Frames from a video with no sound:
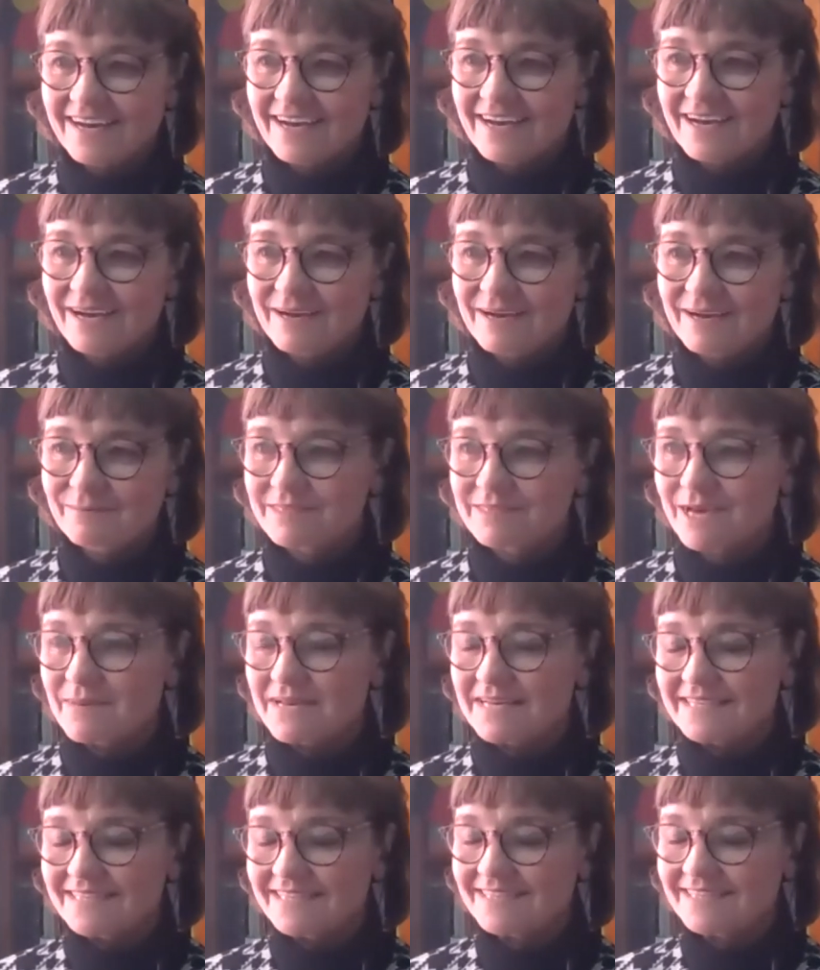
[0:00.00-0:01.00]
um,
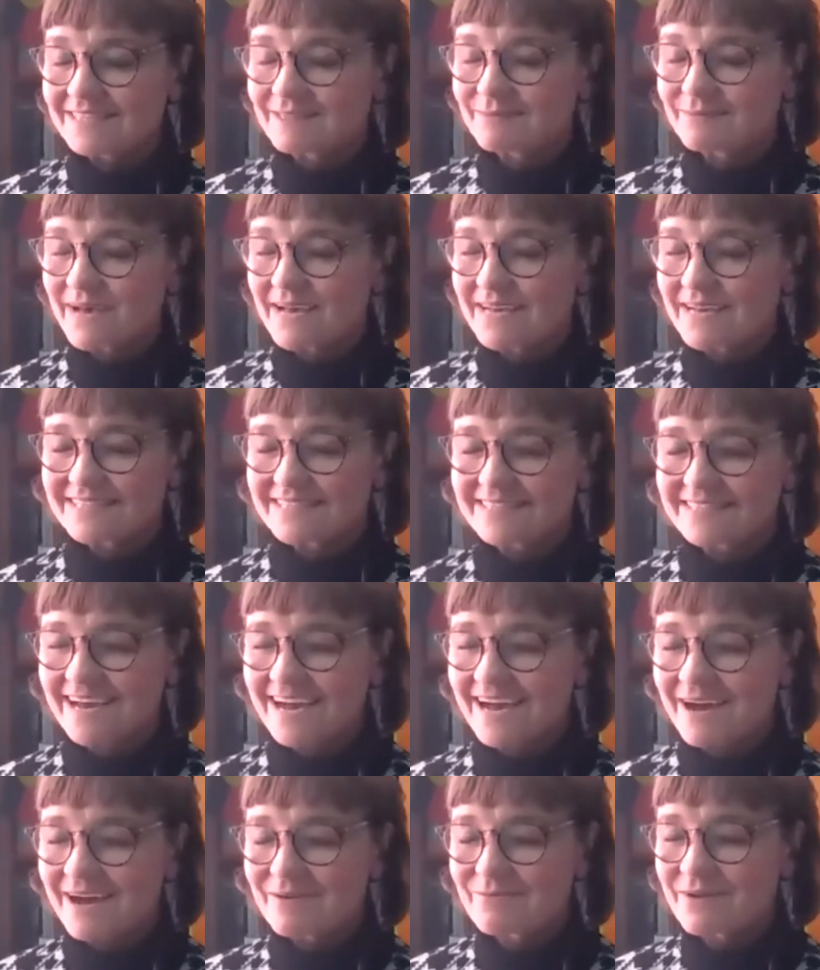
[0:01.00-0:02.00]
dimensions, but
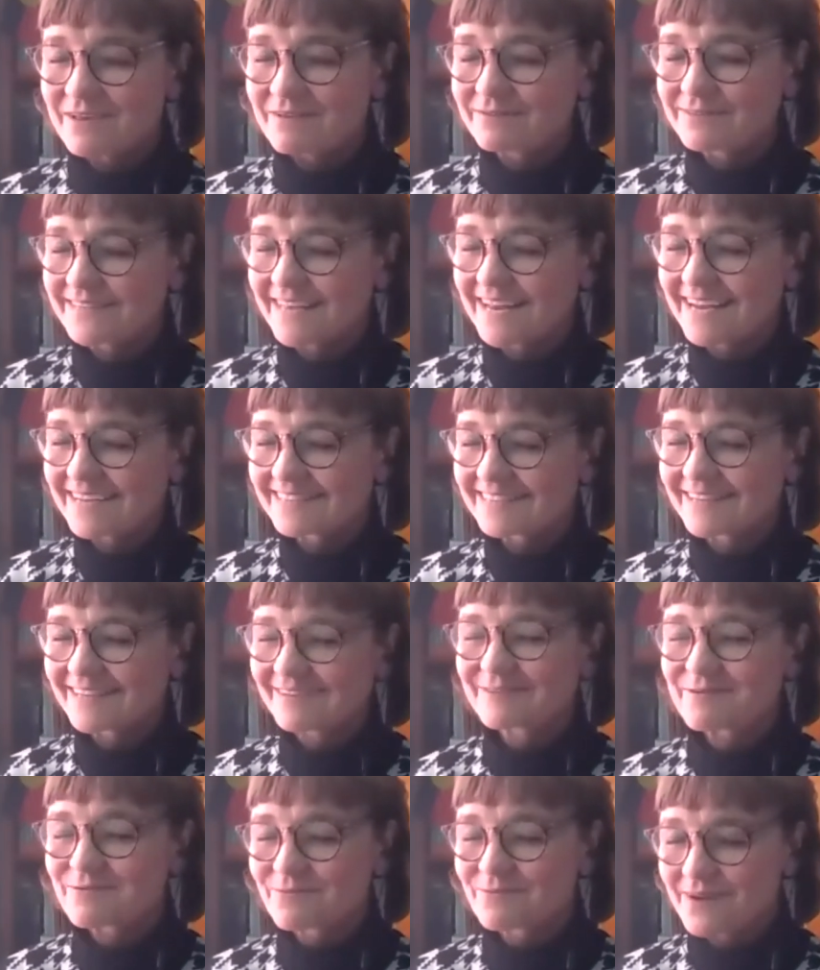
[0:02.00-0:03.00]
uh, we've set
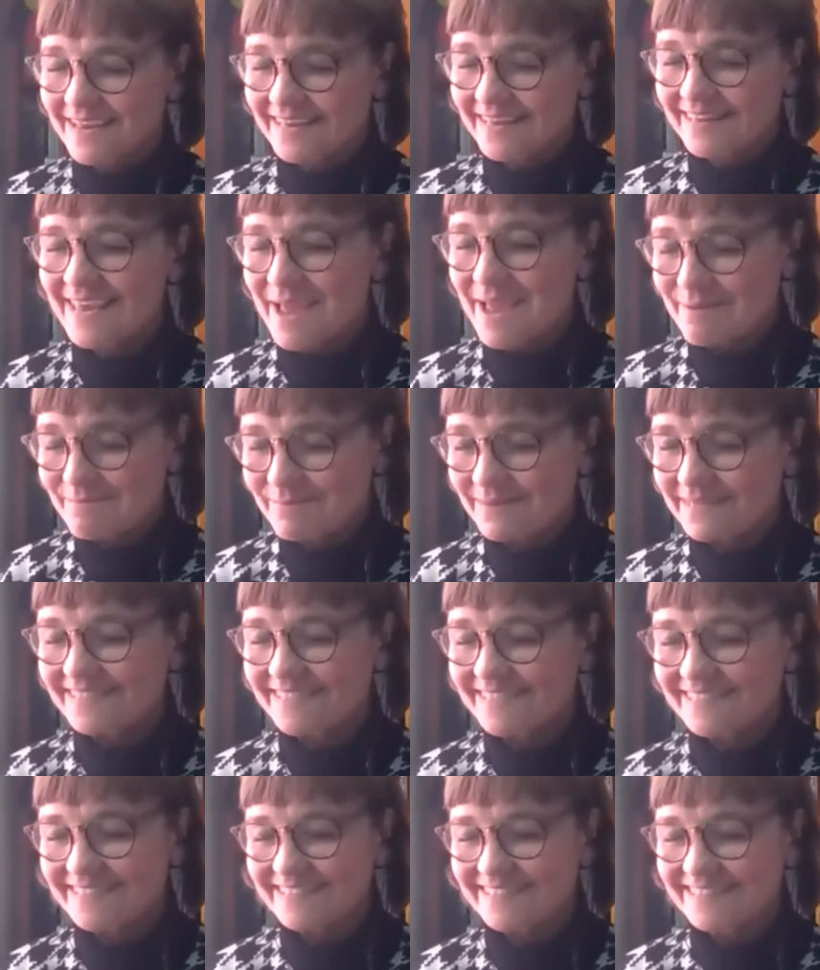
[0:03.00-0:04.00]
ourselves a really
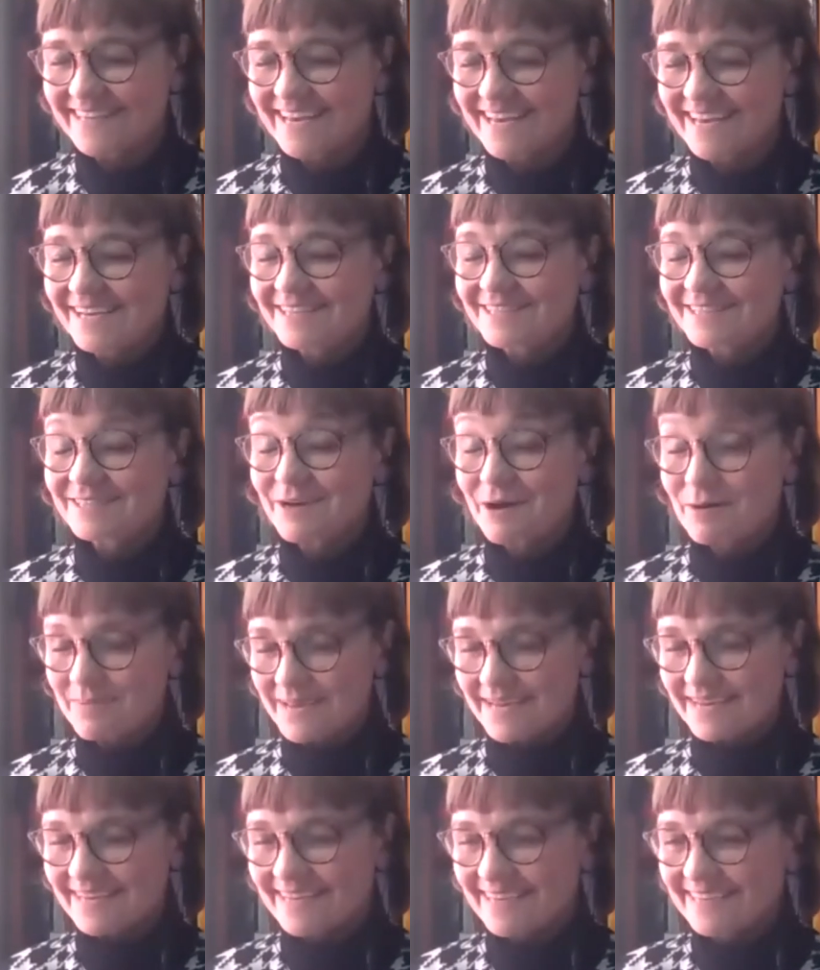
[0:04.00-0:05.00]
ambitious
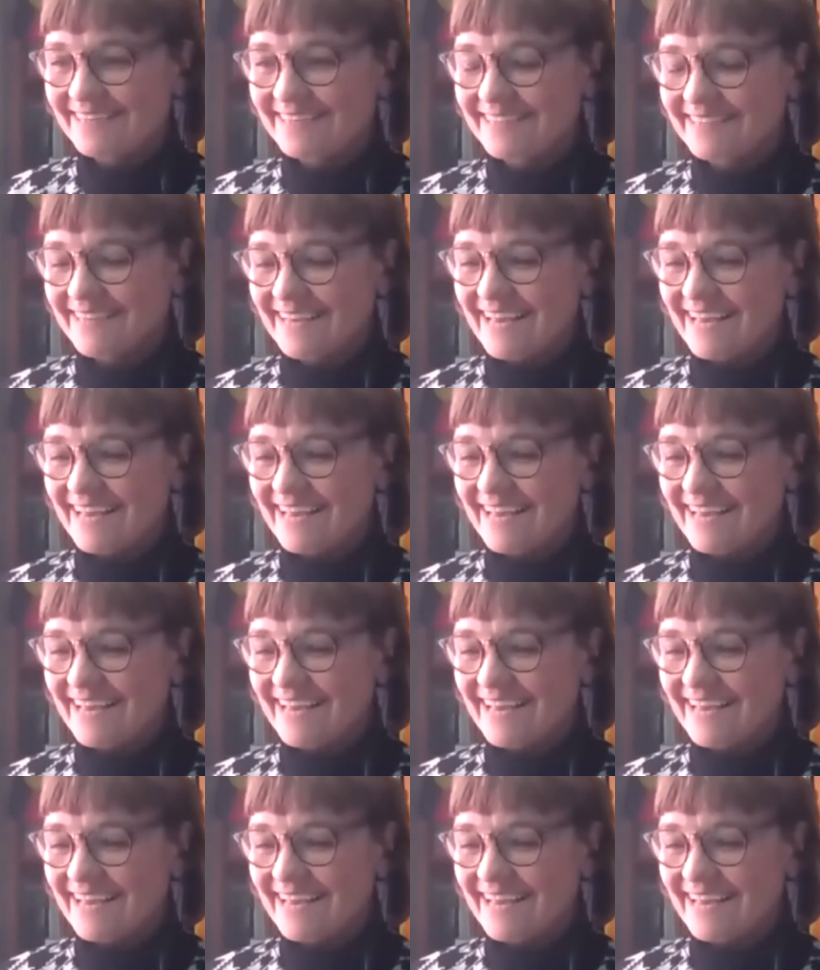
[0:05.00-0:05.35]
topic.